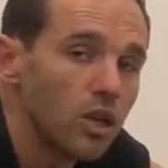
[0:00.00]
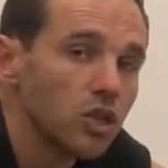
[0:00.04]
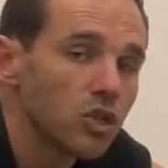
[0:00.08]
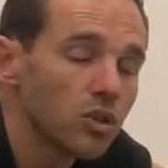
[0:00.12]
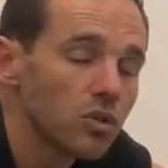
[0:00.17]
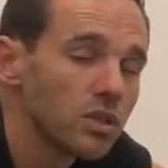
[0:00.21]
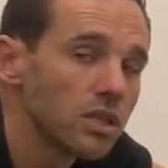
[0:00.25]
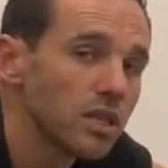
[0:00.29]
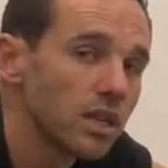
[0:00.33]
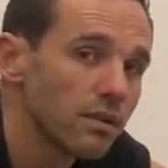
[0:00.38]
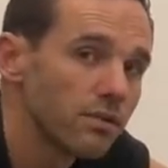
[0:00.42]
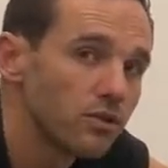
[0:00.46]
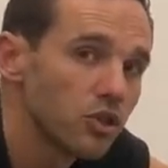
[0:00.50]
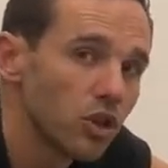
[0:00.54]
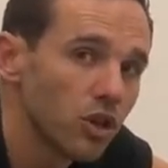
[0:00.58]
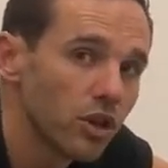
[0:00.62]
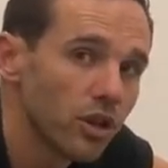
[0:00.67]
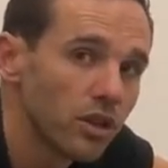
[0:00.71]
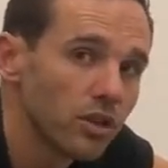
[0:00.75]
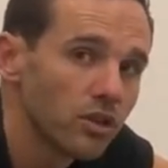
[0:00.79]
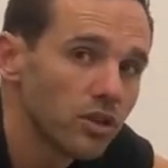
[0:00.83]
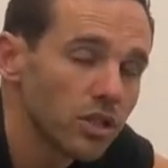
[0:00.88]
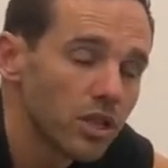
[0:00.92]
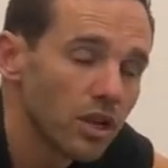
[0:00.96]
So instead of
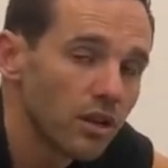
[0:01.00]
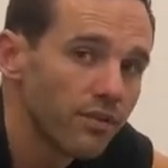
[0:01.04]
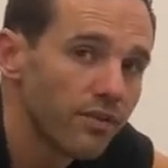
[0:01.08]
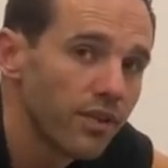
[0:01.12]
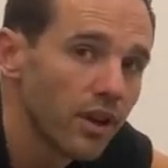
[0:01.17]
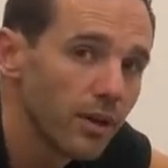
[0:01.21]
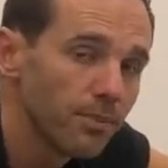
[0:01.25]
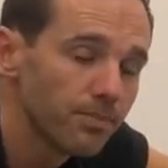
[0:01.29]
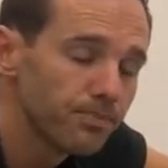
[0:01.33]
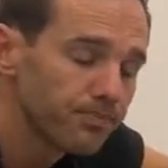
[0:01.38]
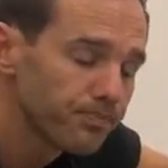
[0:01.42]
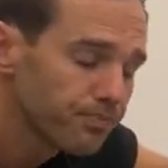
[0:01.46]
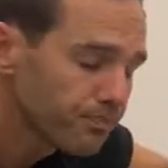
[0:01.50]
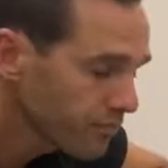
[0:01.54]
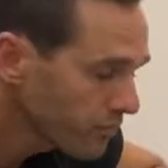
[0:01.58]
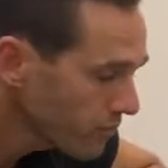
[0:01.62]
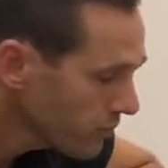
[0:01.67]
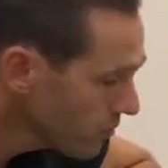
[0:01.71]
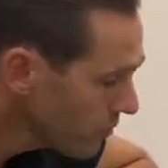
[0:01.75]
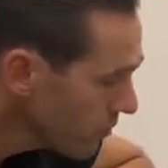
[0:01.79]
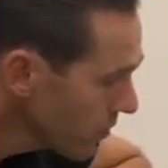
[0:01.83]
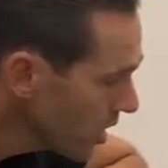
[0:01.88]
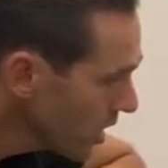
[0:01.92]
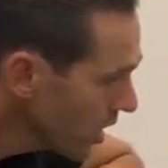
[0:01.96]
jerking yourself up,
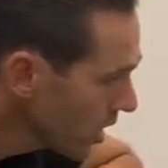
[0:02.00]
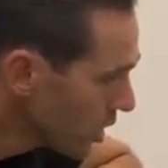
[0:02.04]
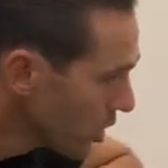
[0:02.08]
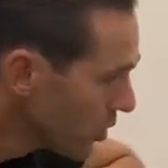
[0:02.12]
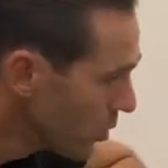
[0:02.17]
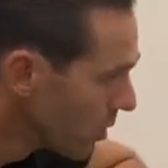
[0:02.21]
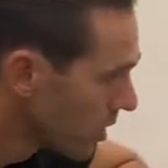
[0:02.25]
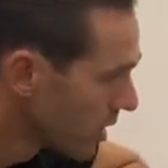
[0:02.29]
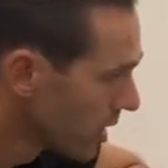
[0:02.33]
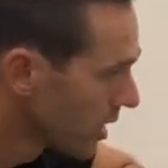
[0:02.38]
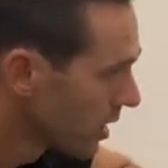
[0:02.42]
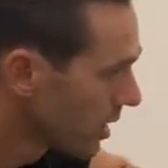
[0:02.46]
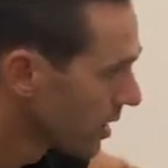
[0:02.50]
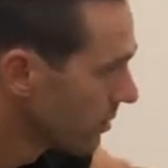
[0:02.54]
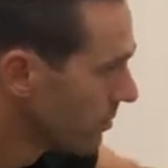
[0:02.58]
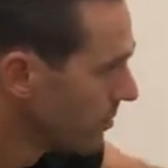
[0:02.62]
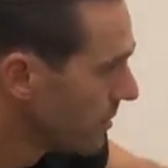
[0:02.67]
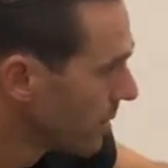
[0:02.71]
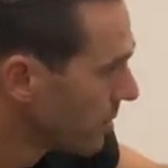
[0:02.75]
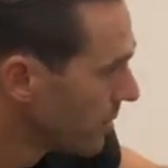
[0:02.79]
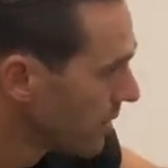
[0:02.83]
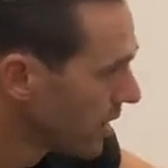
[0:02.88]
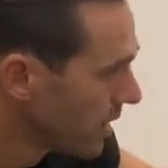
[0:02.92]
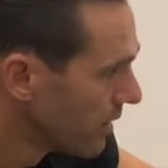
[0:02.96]
you wanna
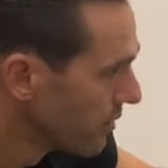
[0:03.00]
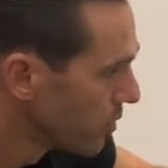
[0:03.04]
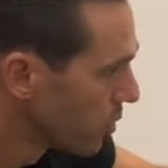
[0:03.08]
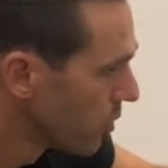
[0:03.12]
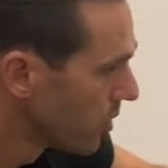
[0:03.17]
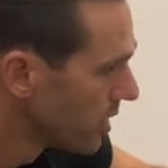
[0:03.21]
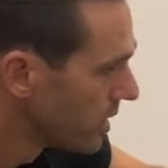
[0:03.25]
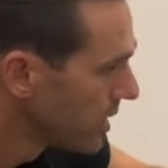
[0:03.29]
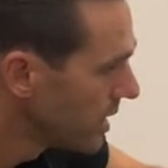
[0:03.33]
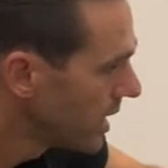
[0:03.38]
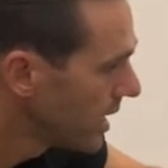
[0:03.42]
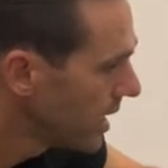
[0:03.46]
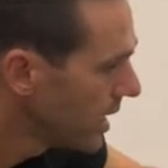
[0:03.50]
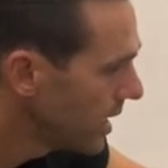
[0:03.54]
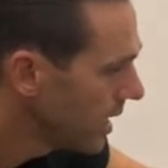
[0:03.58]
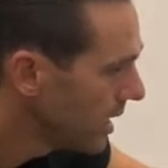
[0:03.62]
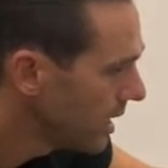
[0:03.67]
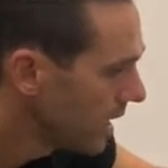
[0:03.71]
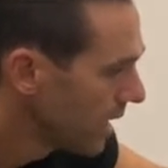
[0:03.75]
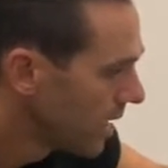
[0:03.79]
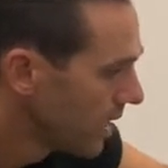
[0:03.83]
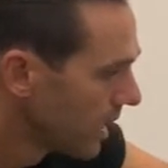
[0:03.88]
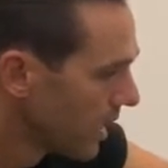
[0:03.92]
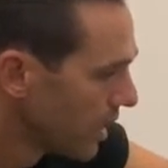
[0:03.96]
maybe lift one
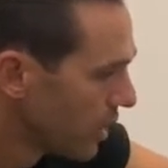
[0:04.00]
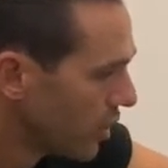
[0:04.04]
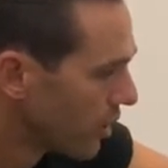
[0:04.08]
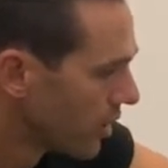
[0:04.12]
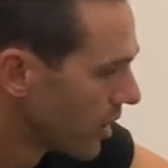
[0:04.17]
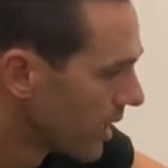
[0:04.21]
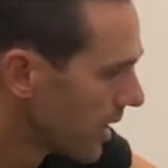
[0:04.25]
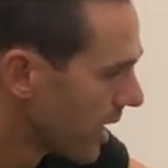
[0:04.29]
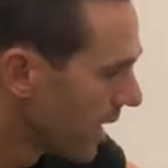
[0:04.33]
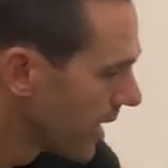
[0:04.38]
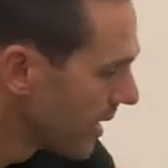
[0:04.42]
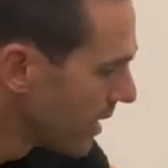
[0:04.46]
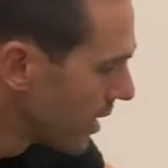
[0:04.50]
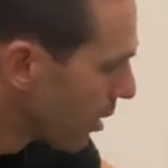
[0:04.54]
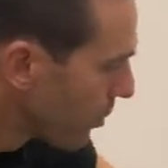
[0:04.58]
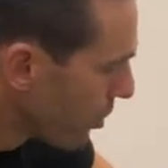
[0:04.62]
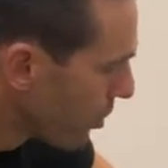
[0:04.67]
knee. You're gonna end up